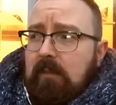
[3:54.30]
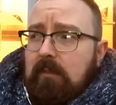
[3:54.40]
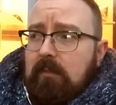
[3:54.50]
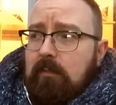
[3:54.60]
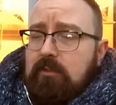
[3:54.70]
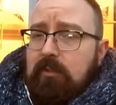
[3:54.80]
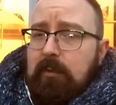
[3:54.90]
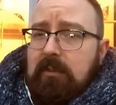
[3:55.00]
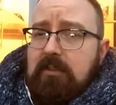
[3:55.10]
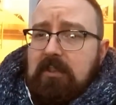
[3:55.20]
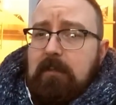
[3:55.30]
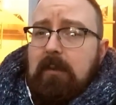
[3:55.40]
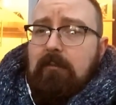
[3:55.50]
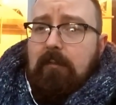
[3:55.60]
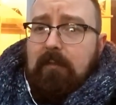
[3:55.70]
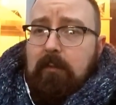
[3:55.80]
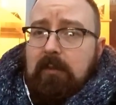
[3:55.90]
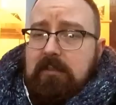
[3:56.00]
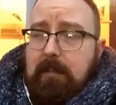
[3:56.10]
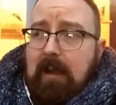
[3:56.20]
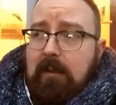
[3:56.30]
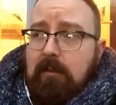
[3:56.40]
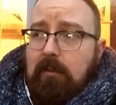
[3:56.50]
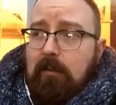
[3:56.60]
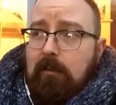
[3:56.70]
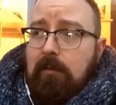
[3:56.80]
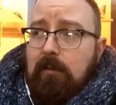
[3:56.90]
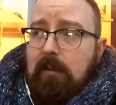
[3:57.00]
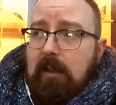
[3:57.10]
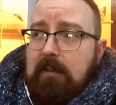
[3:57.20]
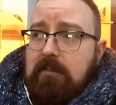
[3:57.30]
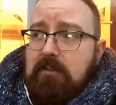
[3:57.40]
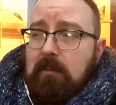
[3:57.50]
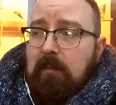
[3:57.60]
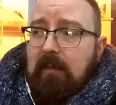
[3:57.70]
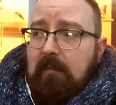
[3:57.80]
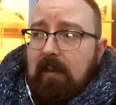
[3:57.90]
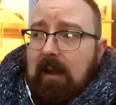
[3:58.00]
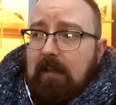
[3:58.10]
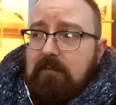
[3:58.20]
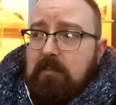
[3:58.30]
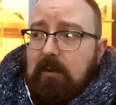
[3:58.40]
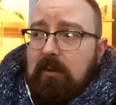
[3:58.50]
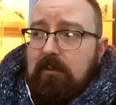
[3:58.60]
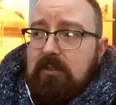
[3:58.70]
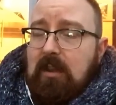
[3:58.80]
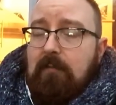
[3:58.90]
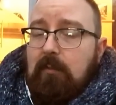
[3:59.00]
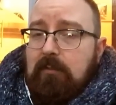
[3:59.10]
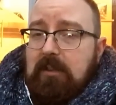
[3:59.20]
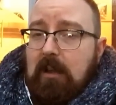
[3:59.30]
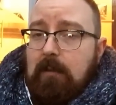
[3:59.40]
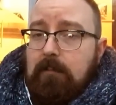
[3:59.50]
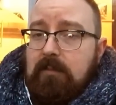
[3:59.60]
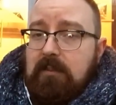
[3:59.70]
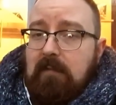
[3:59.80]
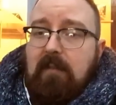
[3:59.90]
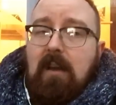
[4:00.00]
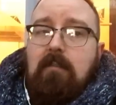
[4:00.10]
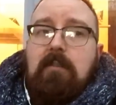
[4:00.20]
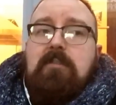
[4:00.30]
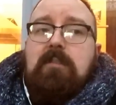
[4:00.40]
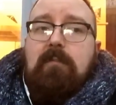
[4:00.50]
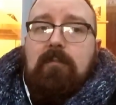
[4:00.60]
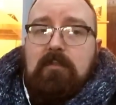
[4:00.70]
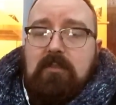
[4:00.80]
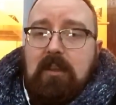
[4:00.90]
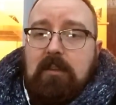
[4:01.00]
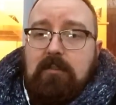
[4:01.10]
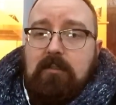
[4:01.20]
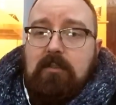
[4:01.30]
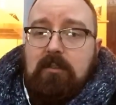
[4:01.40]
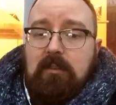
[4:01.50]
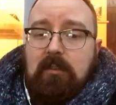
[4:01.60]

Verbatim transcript: Usually, when you see me reviewing a tobacco, it's something that I've smoked several times in various different stages,